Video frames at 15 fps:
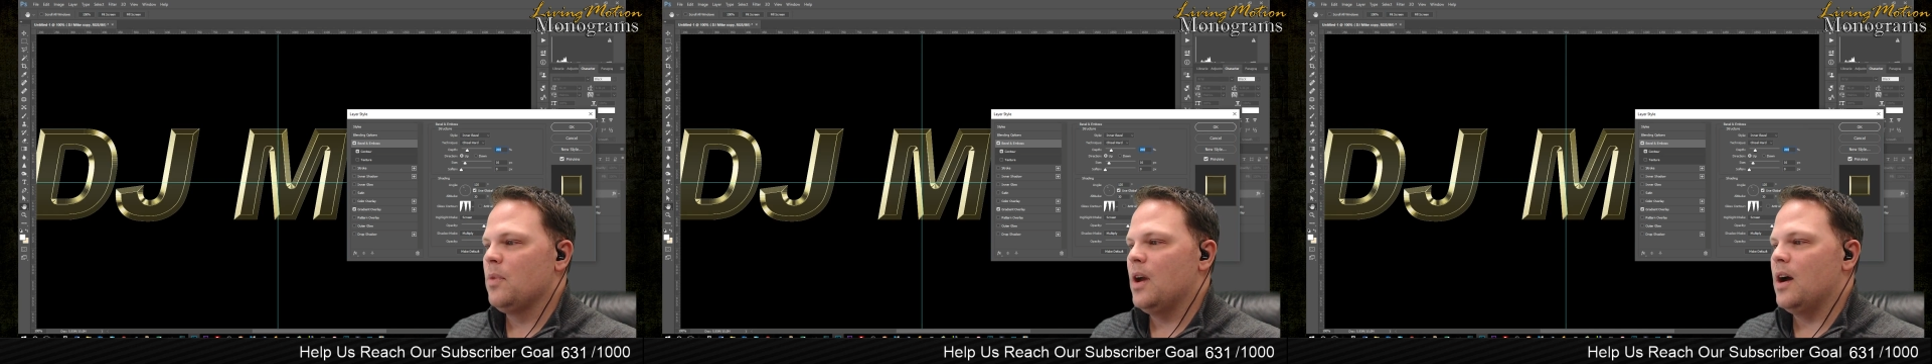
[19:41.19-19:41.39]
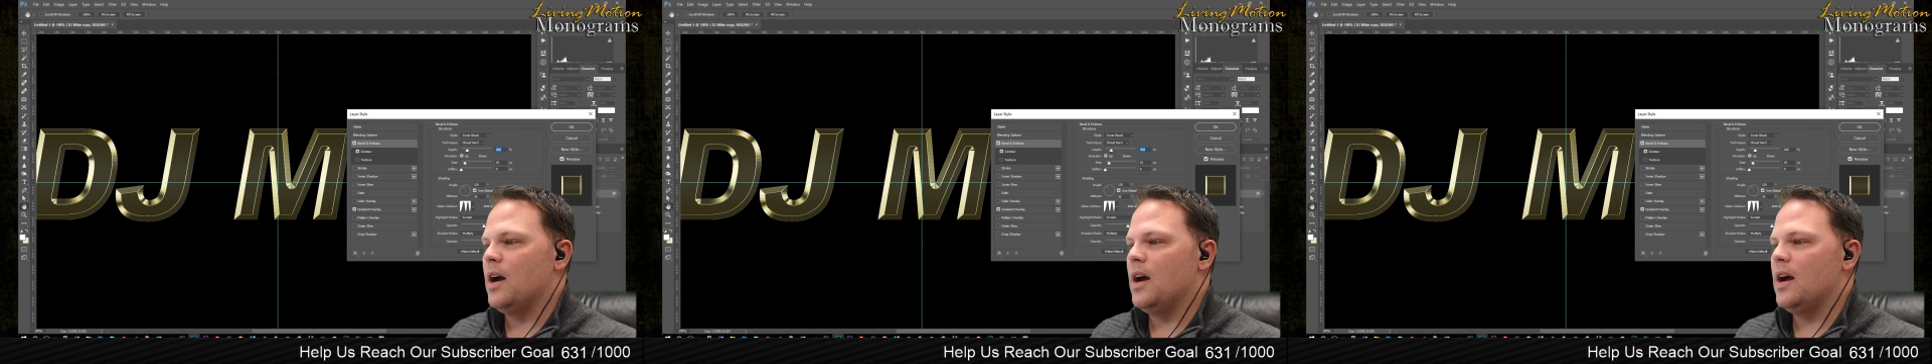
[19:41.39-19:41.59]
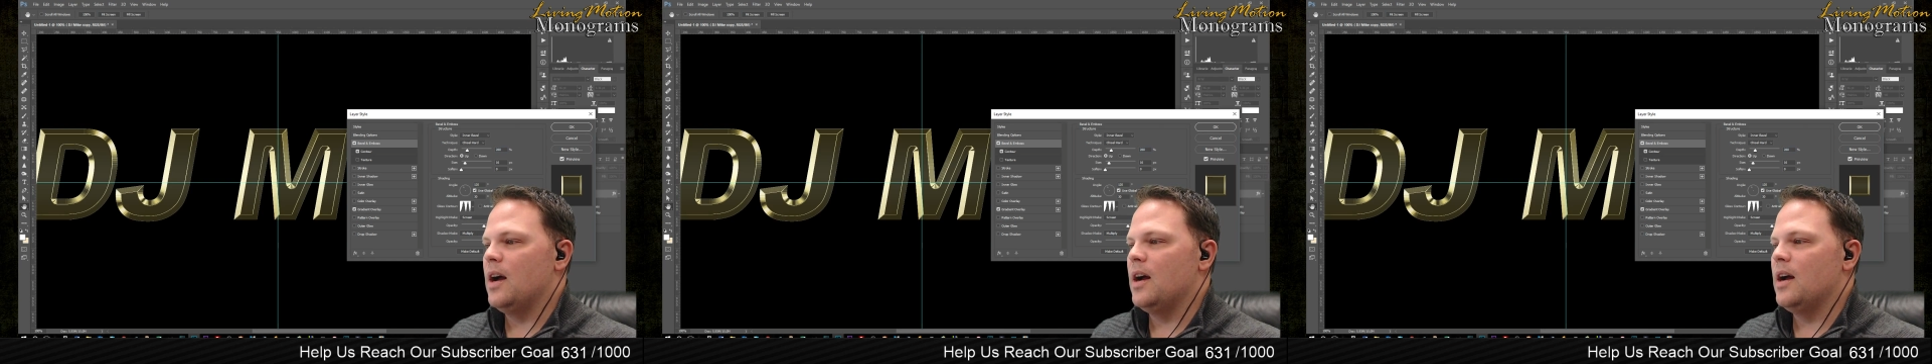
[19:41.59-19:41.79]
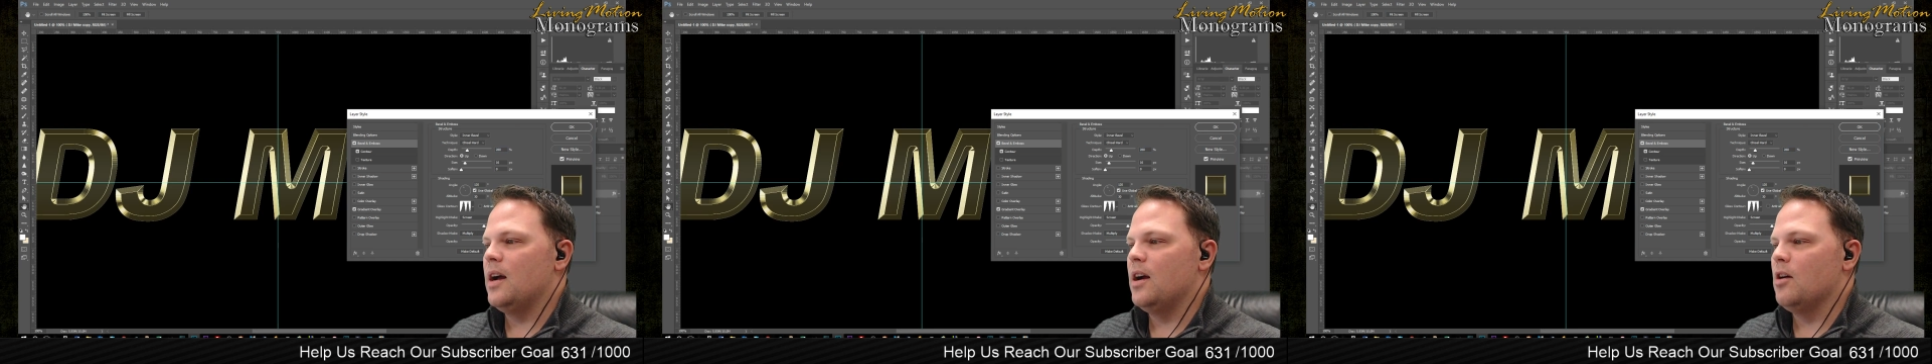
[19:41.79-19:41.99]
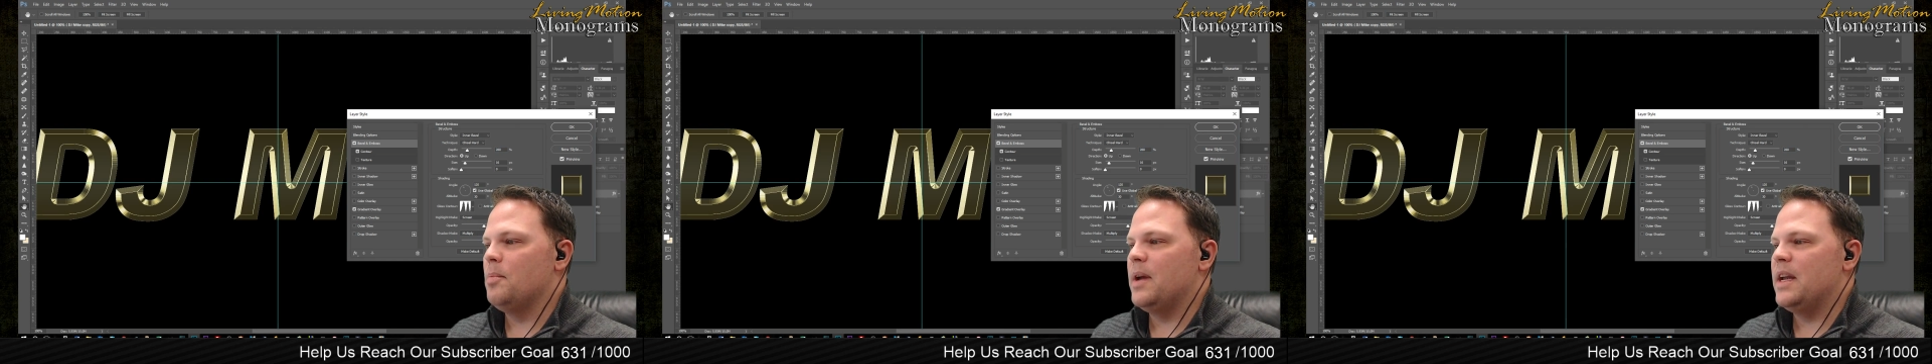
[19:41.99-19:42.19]

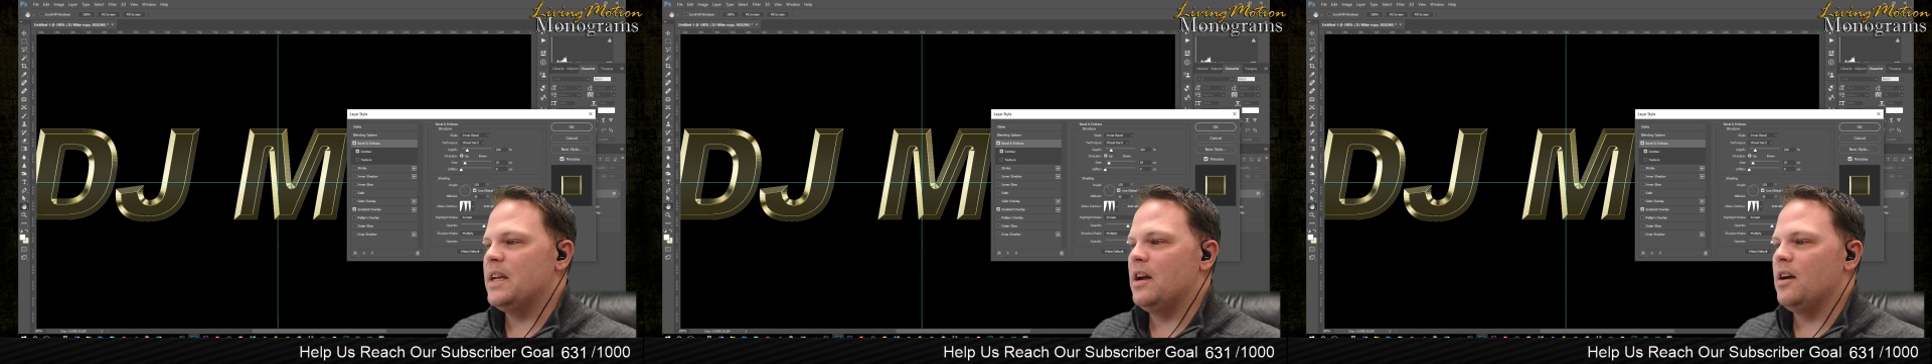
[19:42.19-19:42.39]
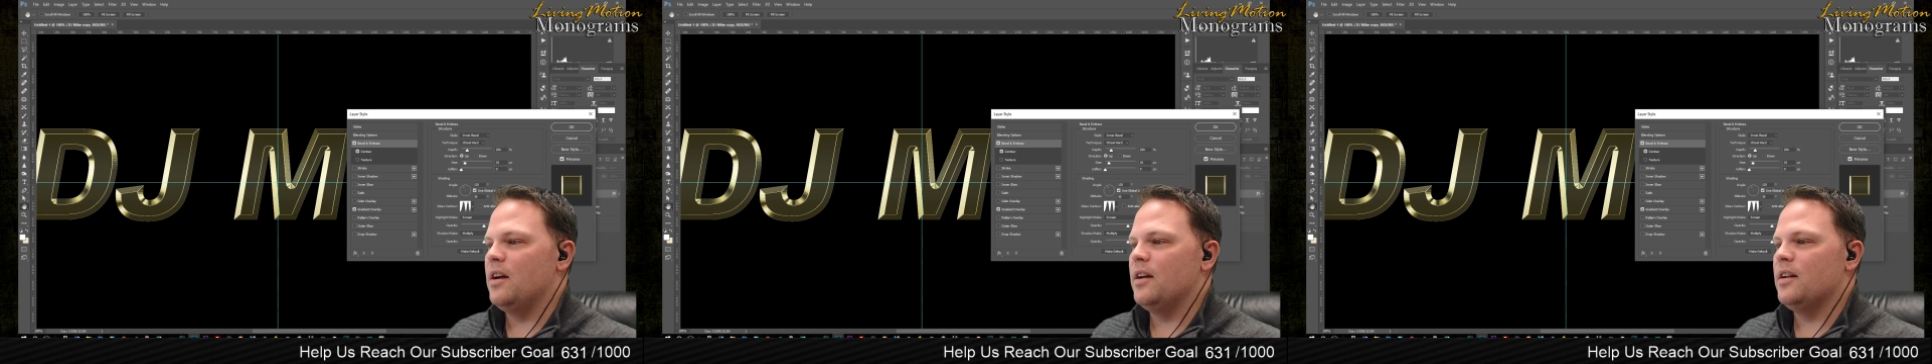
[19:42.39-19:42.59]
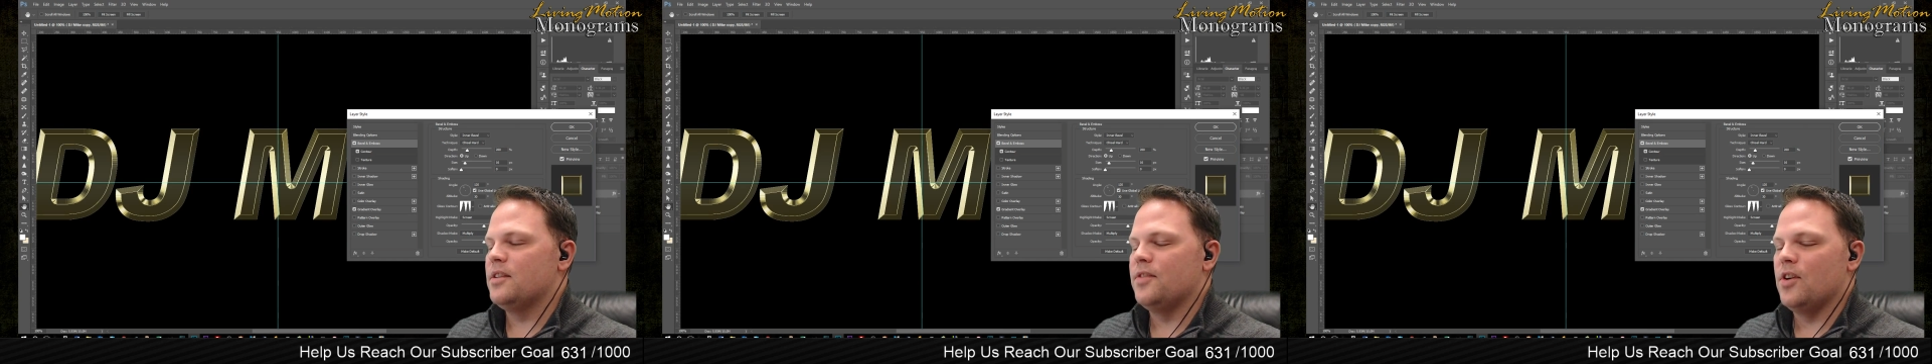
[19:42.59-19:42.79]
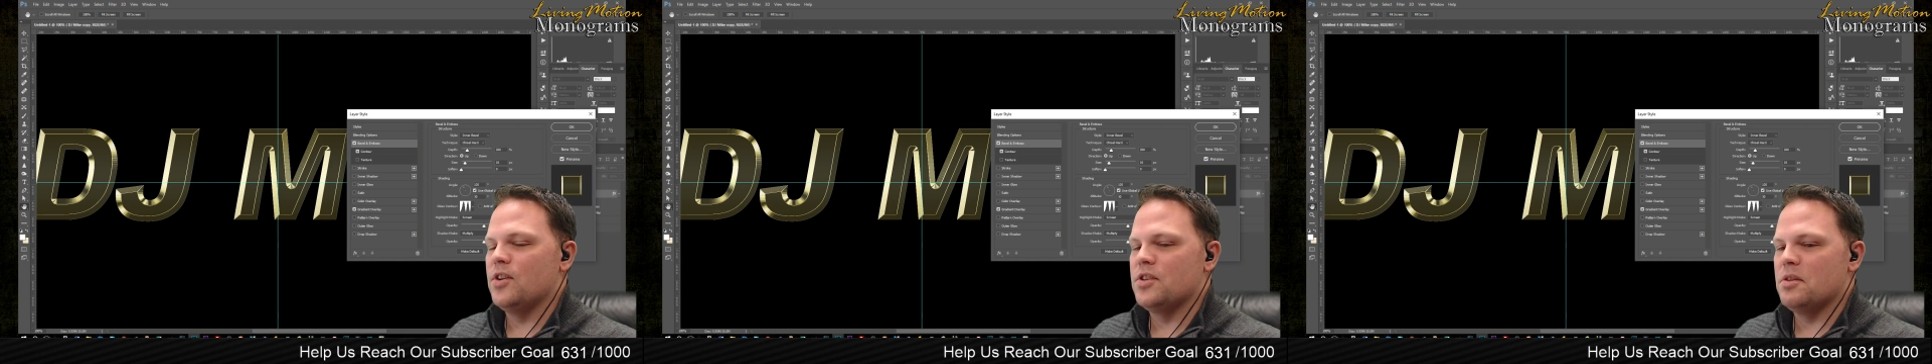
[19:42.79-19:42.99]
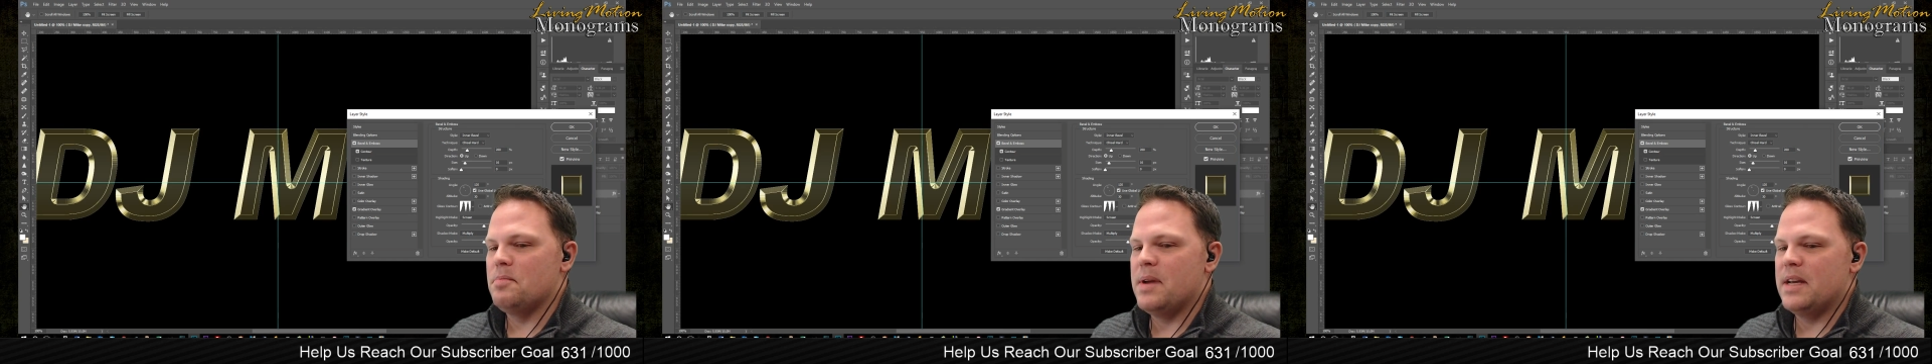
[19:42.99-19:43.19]
As
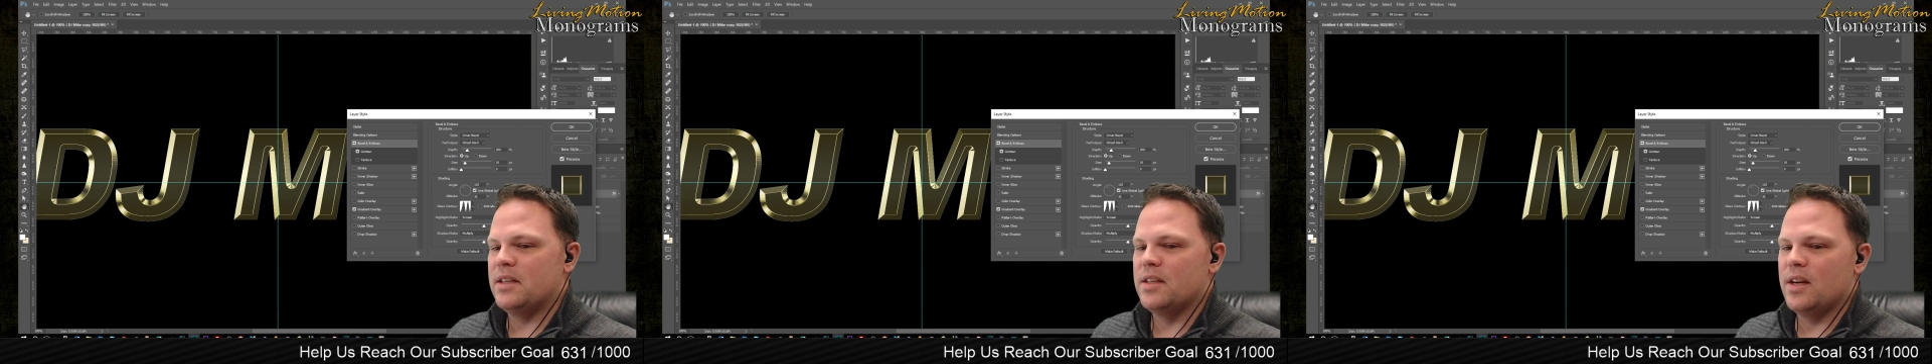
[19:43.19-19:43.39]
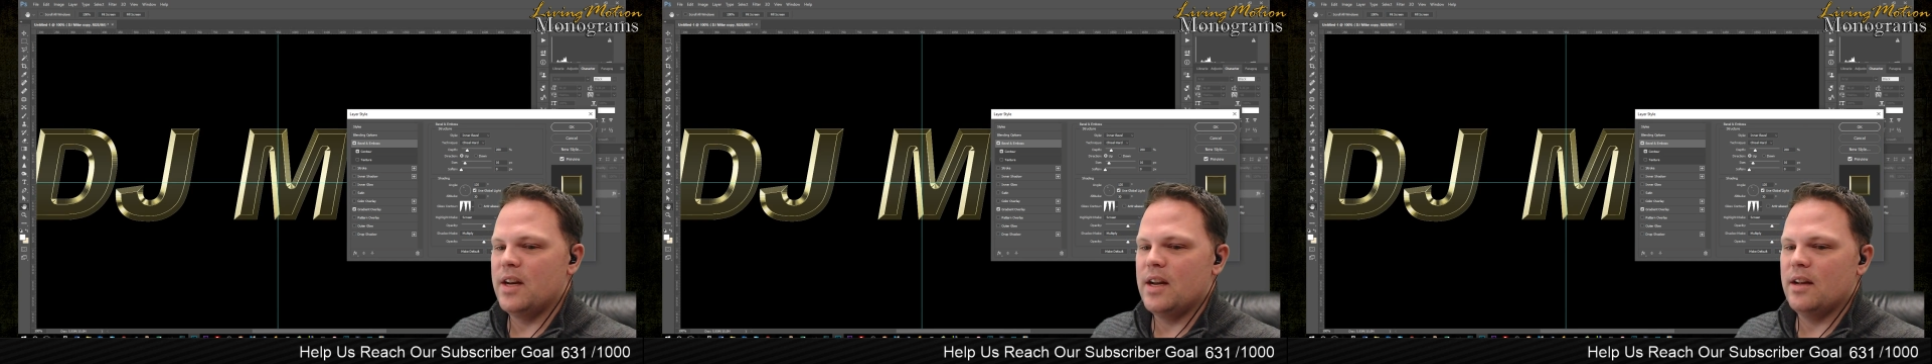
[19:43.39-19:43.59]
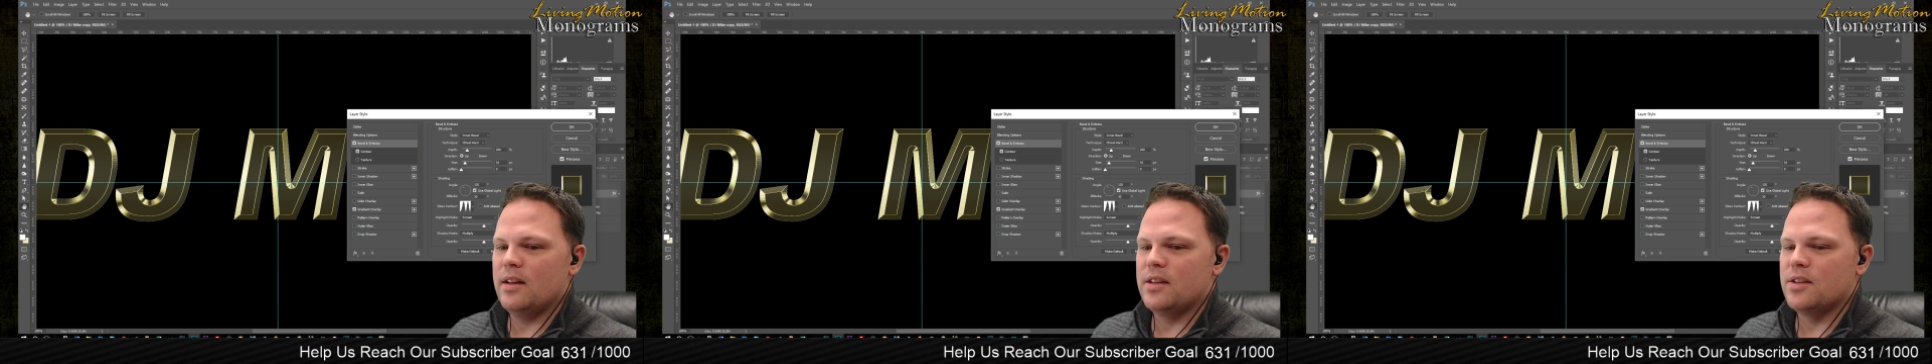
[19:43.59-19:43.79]
far as opacity,